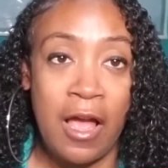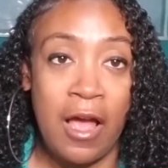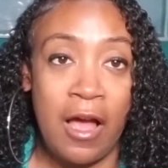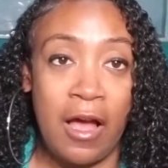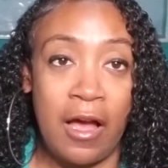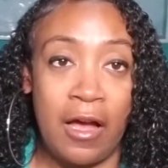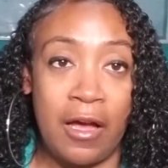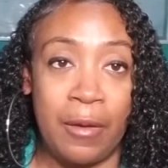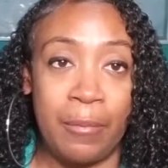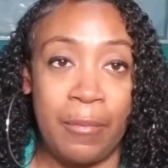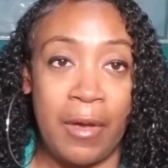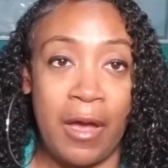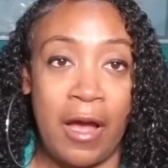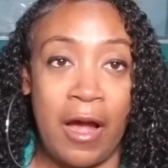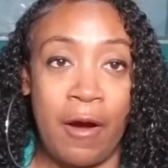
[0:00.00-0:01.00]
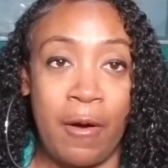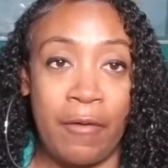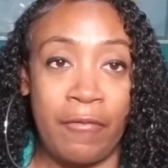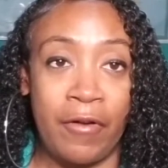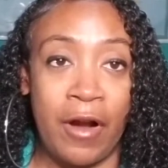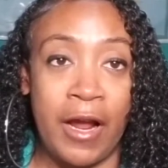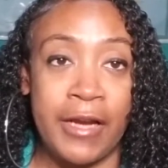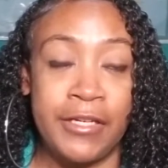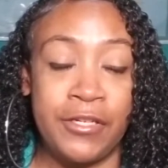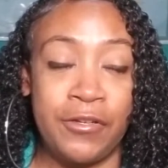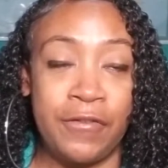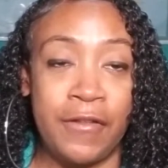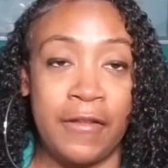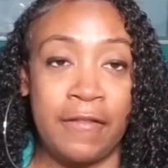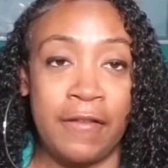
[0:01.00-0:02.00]
However, I do
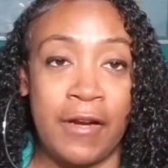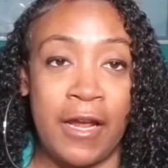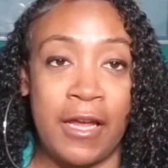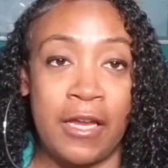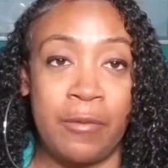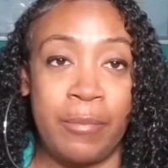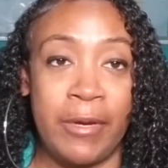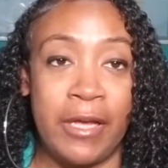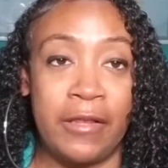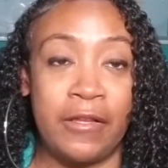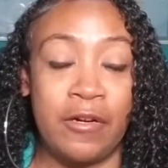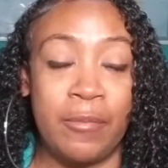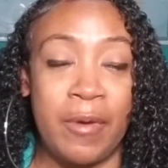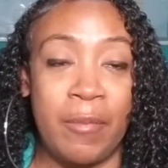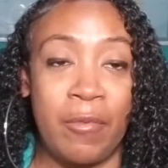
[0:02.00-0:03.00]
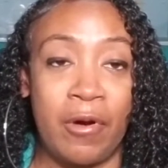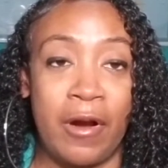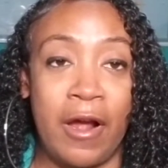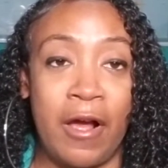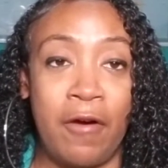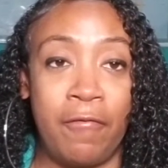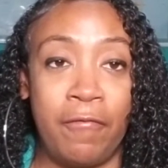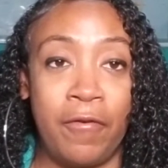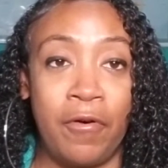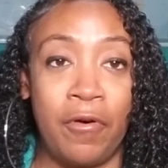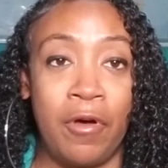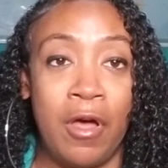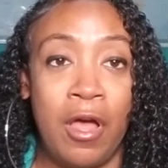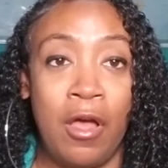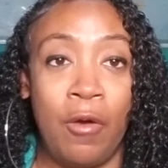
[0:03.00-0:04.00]
think that I could be a little bit more helpful
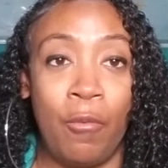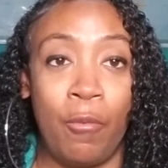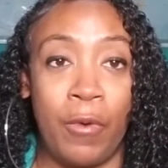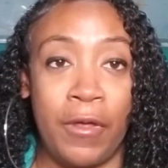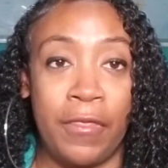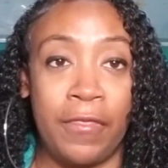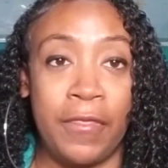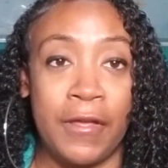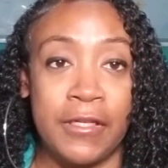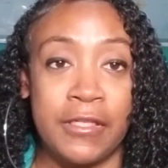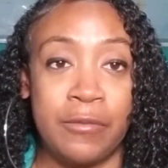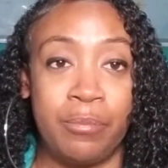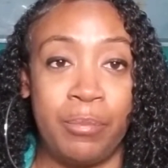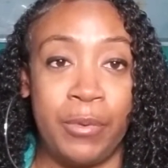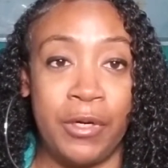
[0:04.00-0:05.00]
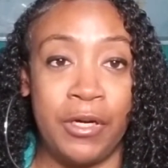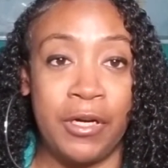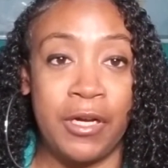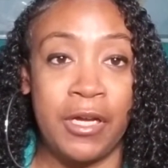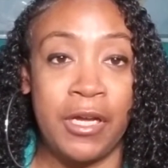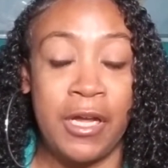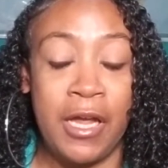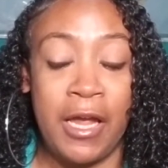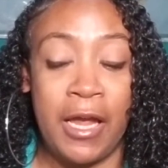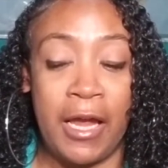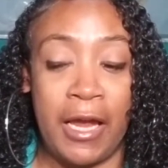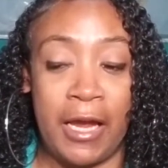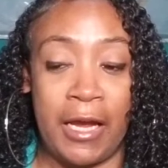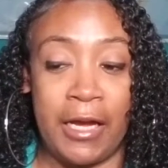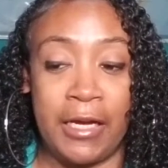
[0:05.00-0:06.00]
with this book
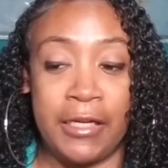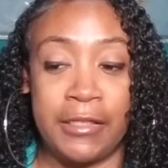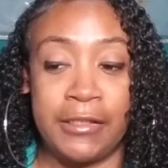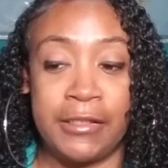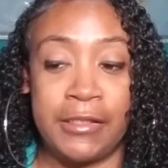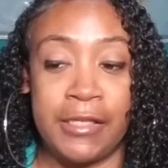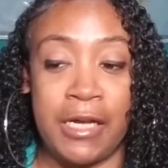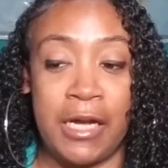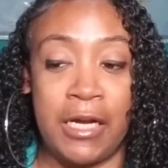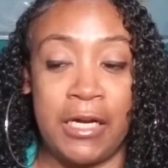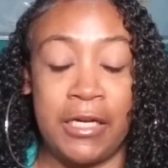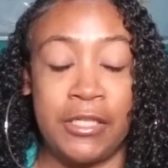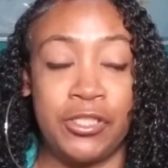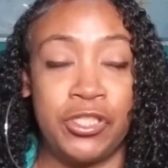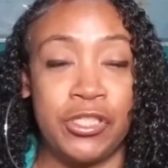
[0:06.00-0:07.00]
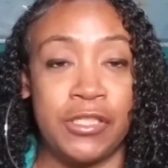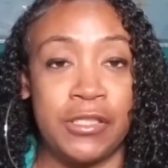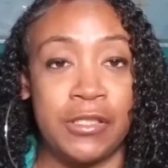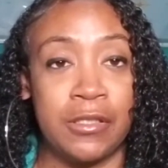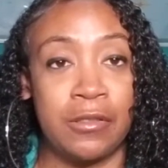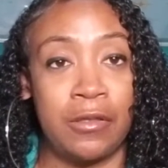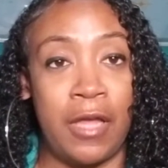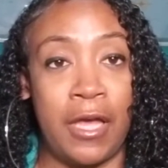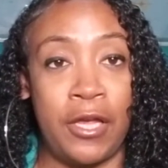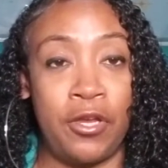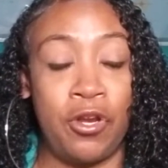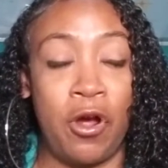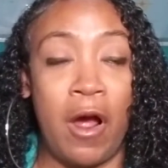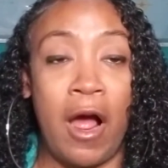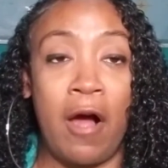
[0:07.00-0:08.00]
and just let you
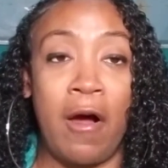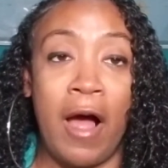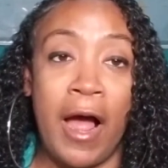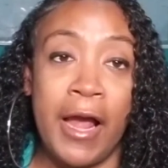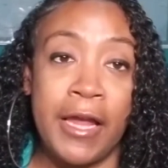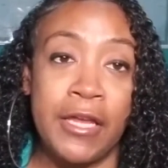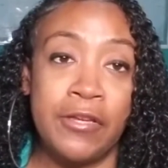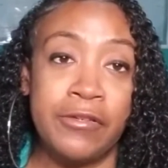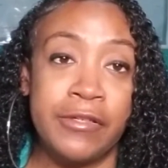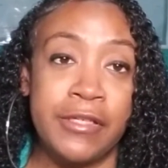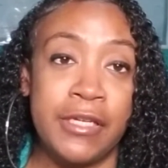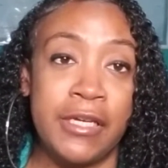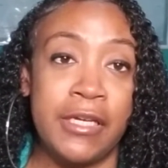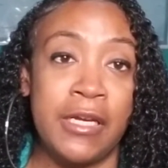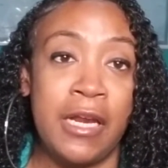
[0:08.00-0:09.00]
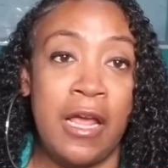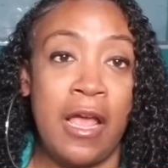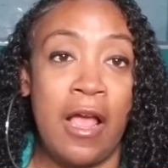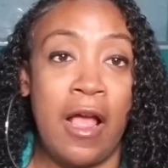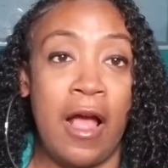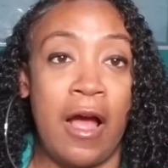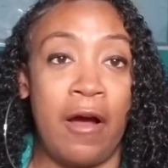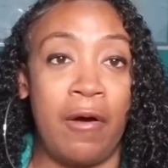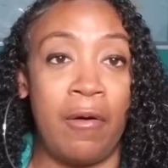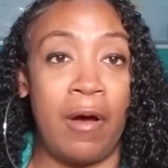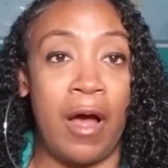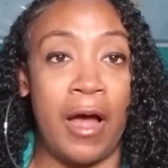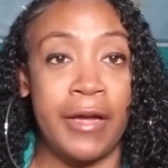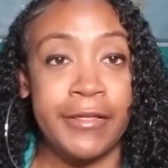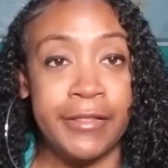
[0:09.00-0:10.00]
know how I used it, how
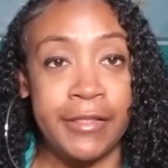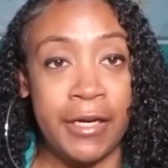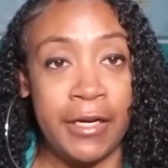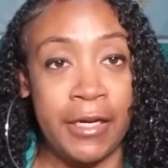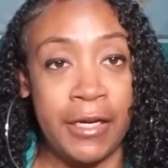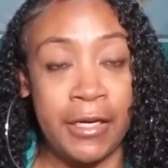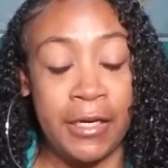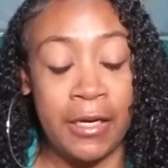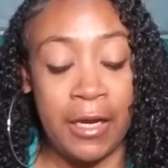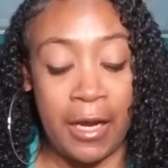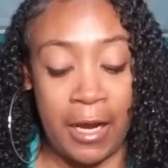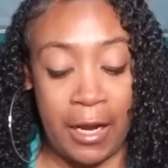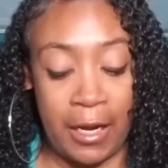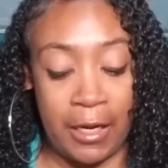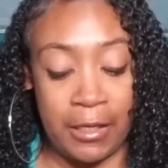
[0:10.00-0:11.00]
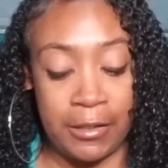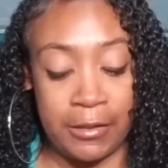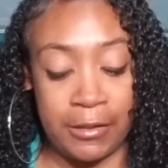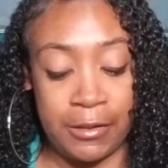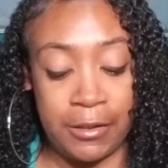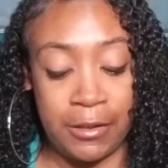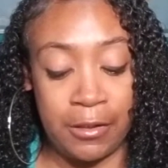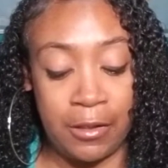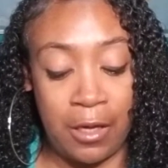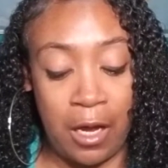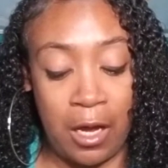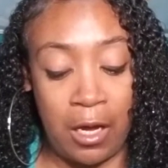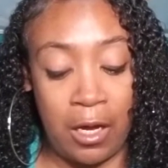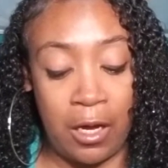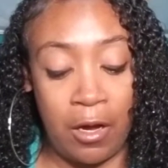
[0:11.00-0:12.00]
I studied, and
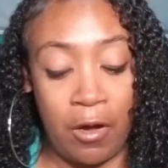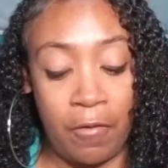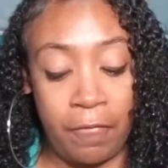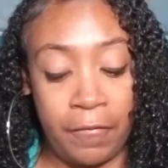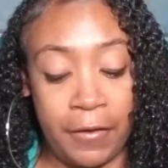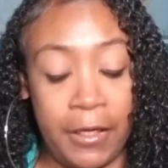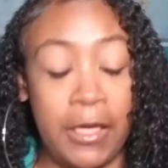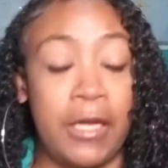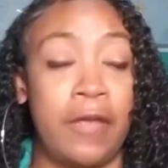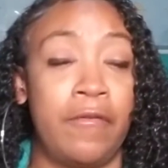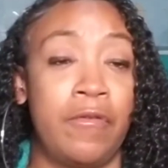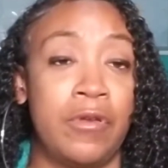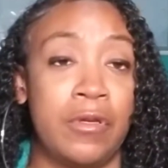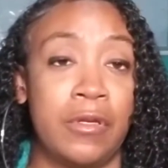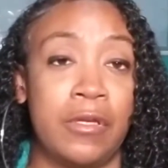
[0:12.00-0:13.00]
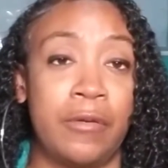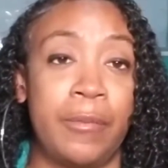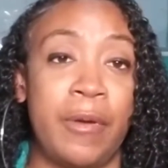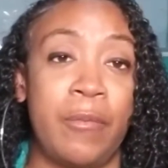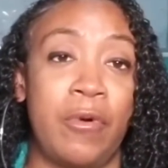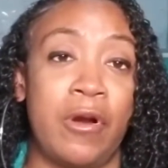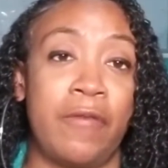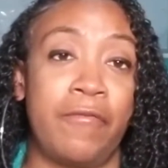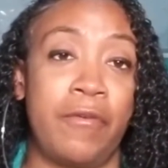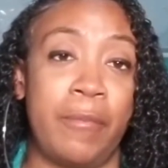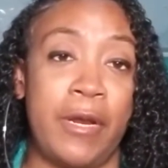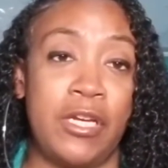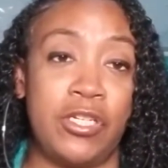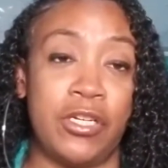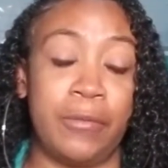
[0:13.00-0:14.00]
hopefully give you a little bit more
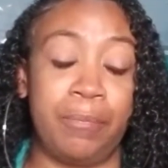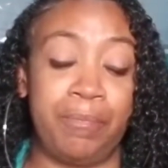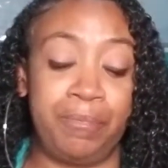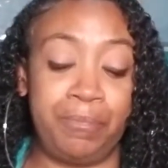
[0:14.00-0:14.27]
information.